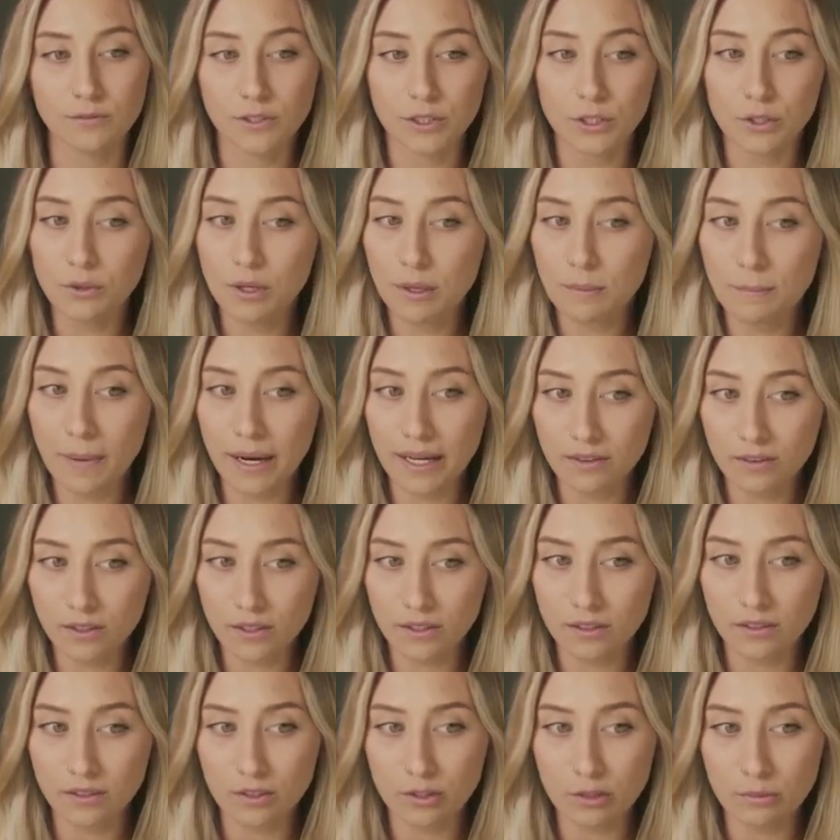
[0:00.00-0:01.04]
for you, it might
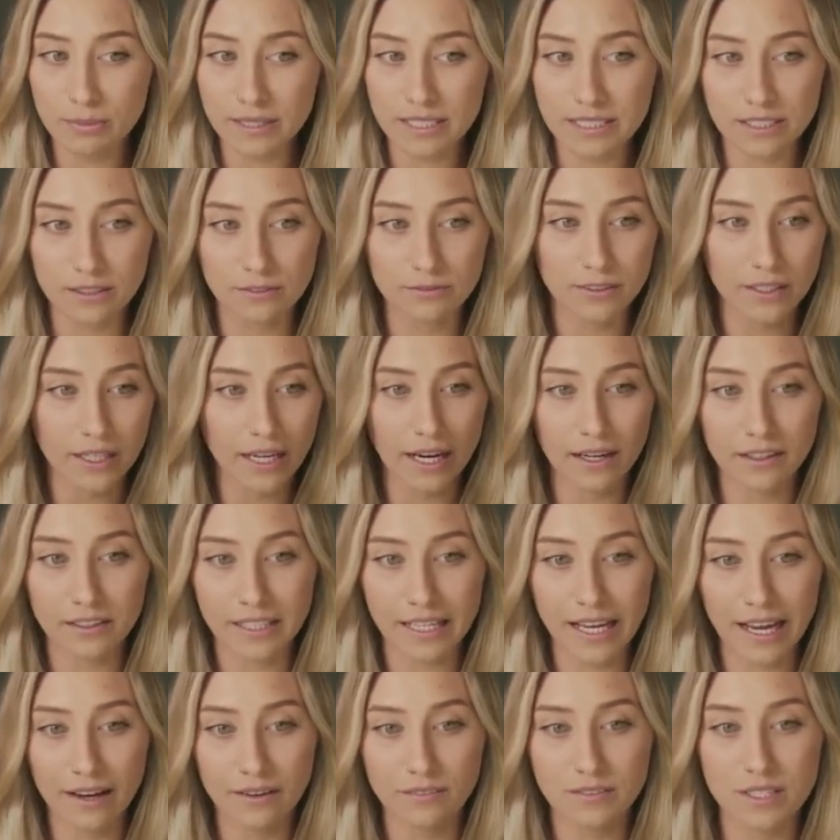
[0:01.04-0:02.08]
look a little bit different. I
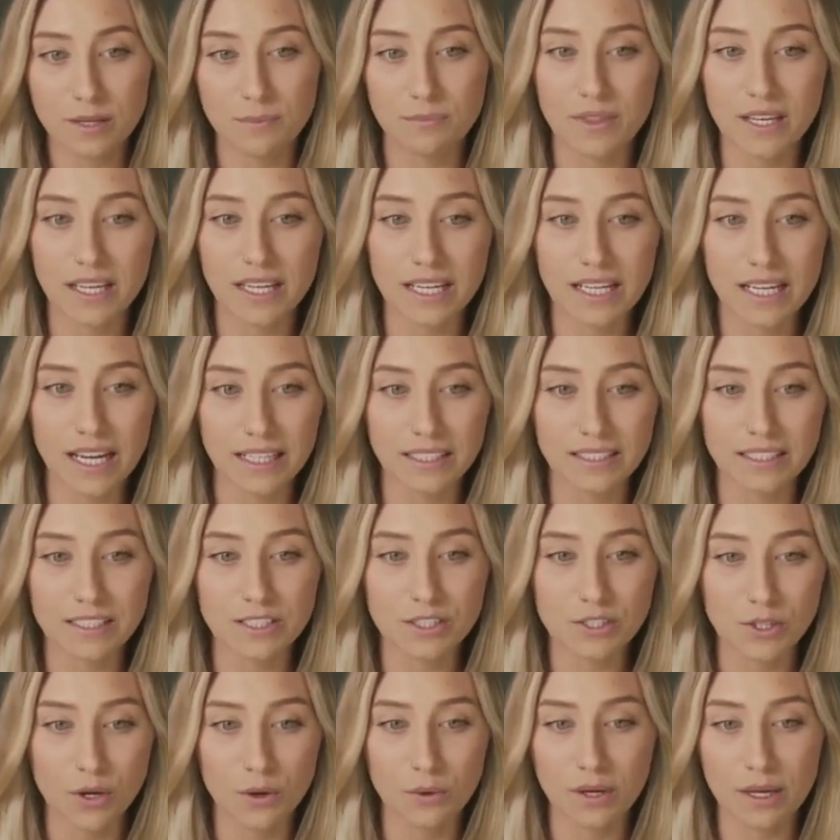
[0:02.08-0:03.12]
already have something
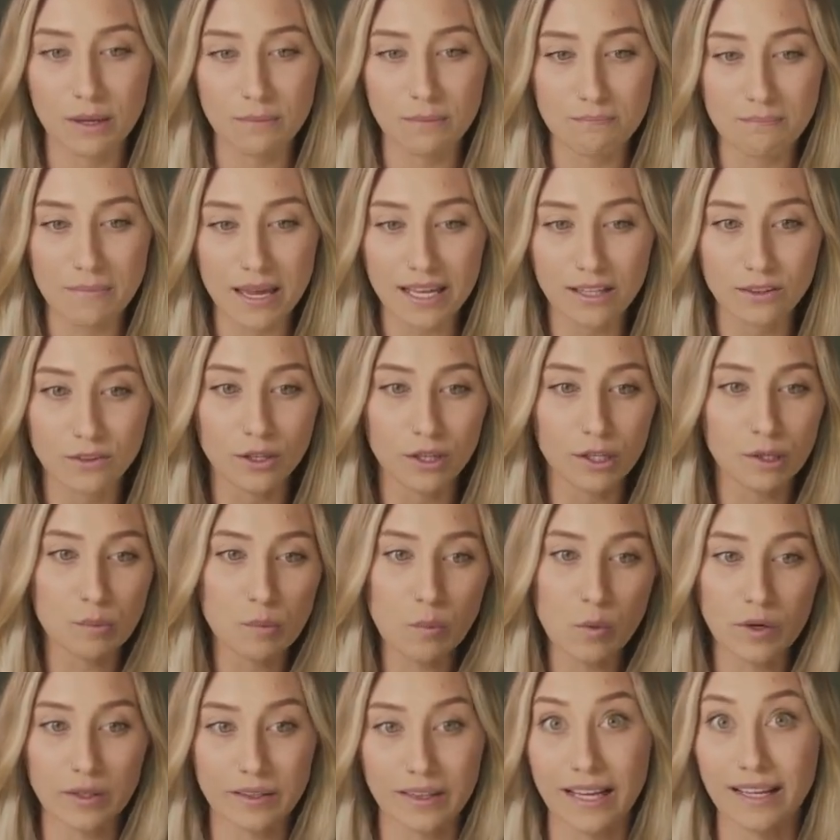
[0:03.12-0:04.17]
connected, so it may look
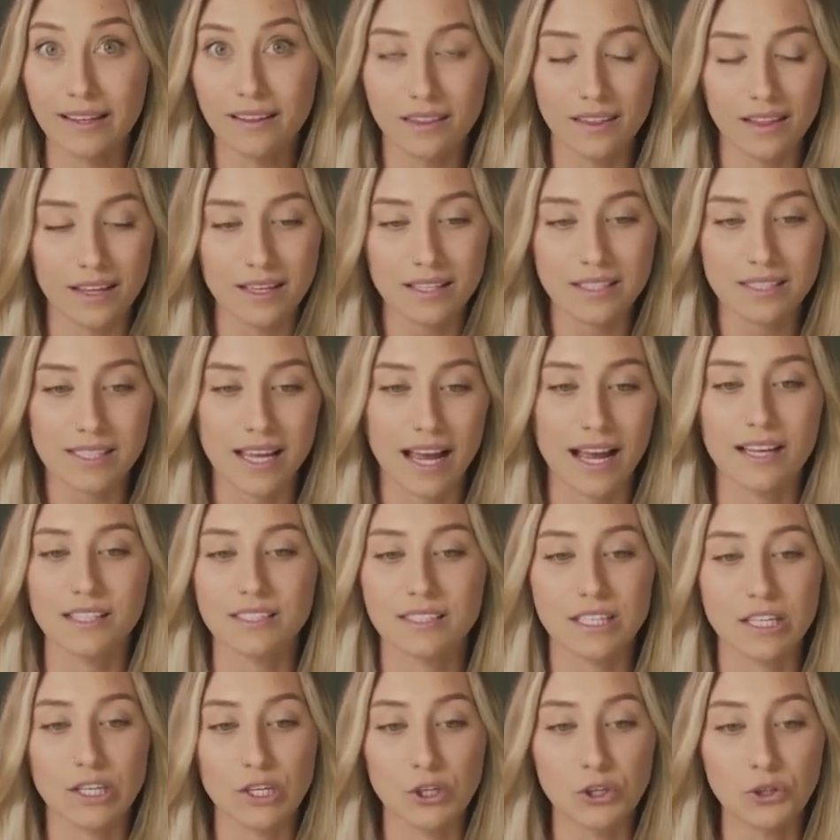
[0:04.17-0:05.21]
more like this,
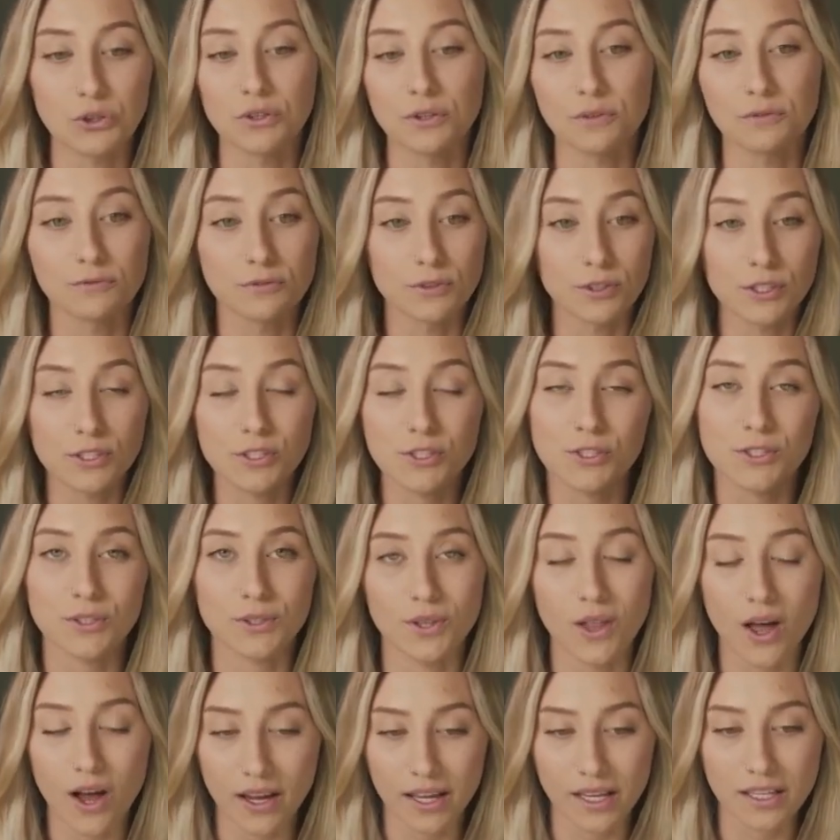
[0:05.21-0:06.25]
asking you to first
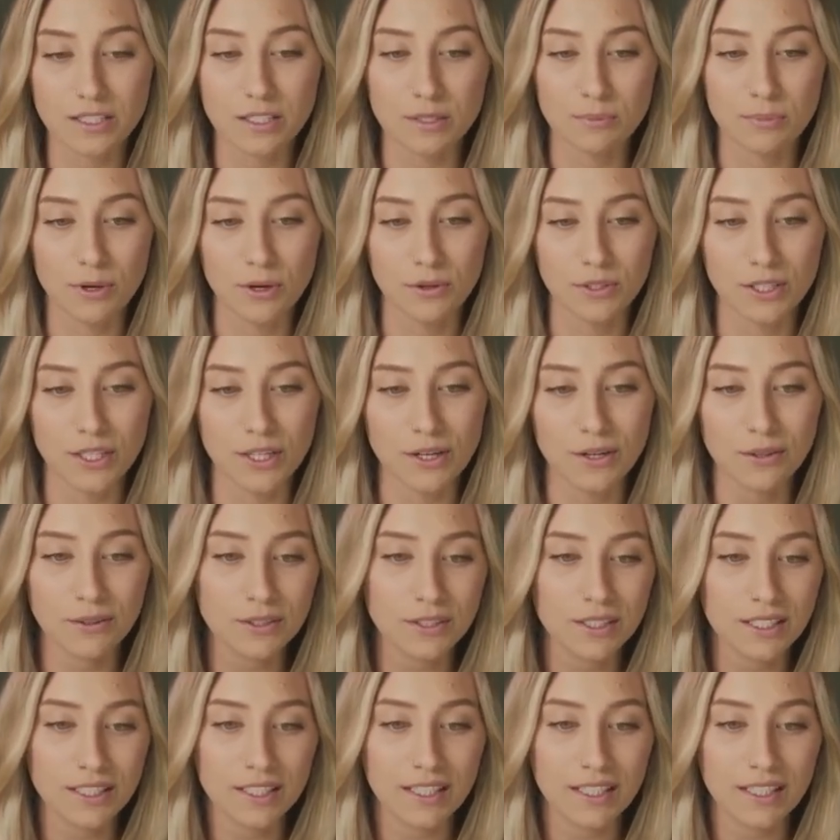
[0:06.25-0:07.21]
log into Podio.